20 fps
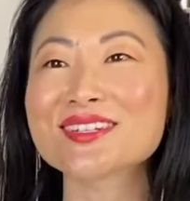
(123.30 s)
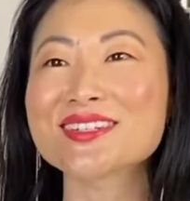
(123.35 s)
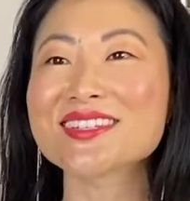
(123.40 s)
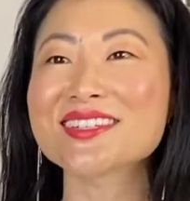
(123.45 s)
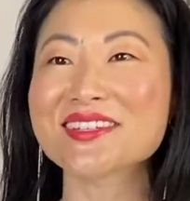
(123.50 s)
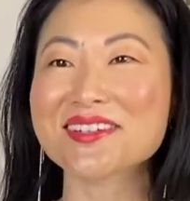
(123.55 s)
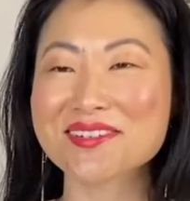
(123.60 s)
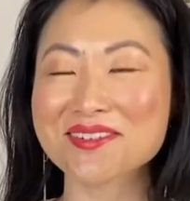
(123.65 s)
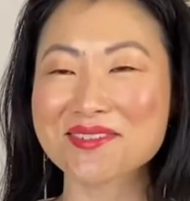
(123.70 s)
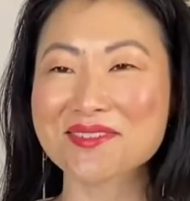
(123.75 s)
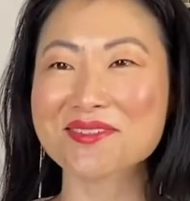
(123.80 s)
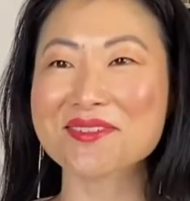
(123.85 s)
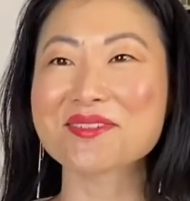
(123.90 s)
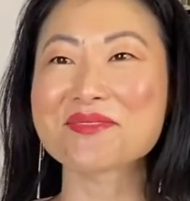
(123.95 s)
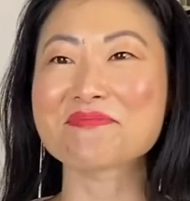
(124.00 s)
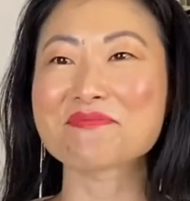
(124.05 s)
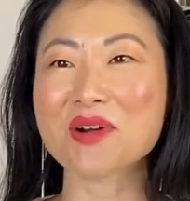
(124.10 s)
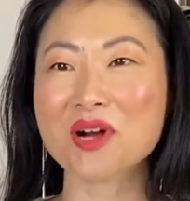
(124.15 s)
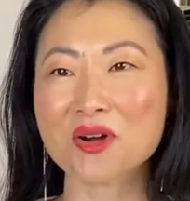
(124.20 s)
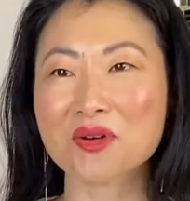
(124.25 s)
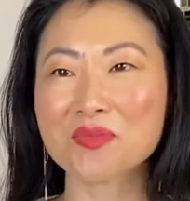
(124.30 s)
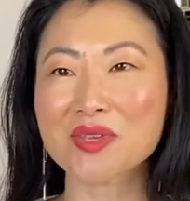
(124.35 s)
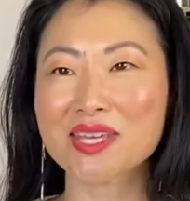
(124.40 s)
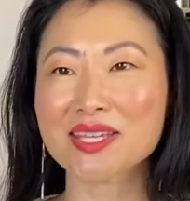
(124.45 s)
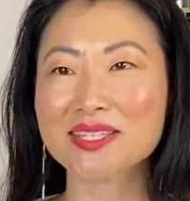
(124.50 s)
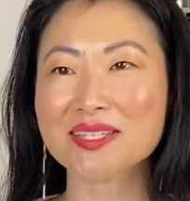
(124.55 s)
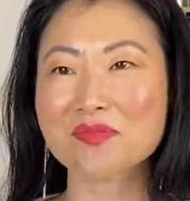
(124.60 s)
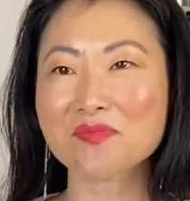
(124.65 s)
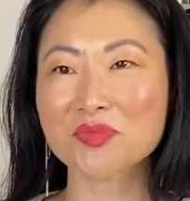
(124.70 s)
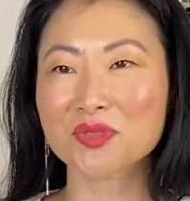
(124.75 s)
circle
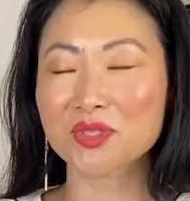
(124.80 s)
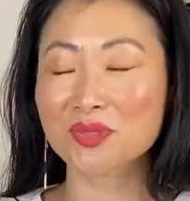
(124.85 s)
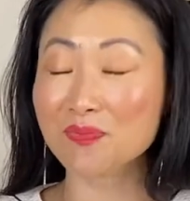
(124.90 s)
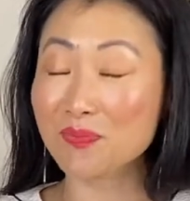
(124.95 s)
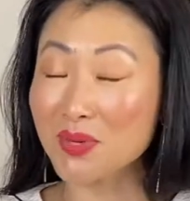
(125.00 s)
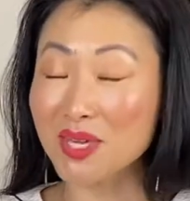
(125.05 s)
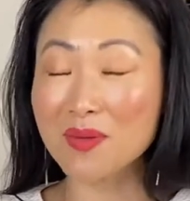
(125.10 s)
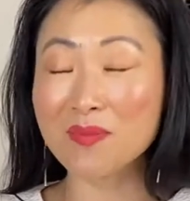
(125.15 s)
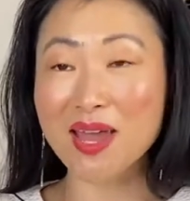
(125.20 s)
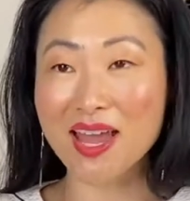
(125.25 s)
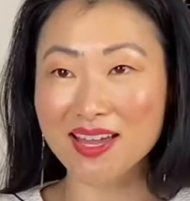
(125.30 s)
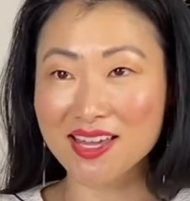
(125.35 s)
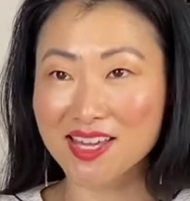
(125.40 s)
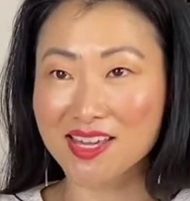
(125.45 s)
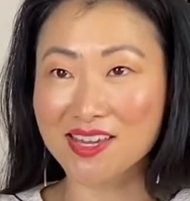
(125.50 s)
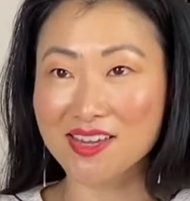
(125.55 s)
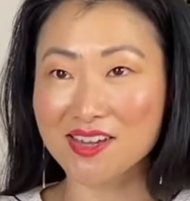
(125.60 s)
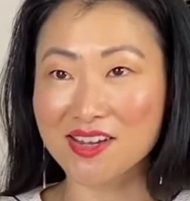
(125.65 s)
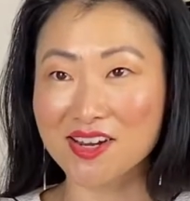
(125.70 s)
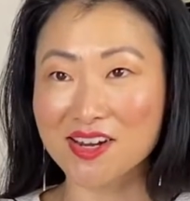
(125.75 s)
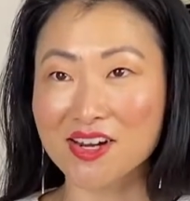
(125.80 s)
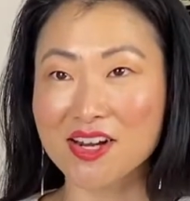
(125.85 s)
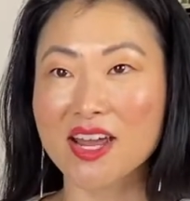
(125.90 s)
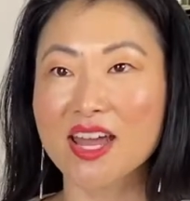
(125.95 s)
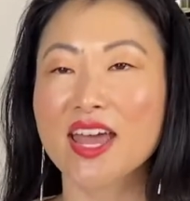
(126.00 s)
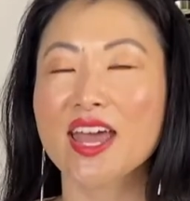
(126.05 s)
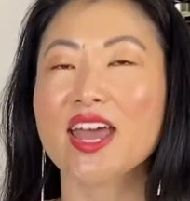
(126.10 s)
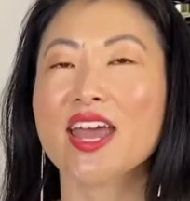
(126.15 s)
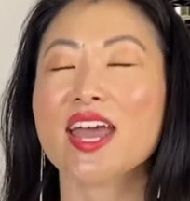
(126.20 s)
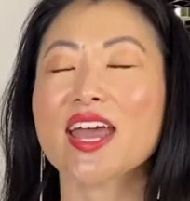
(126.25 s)
moment to be back here. Okay.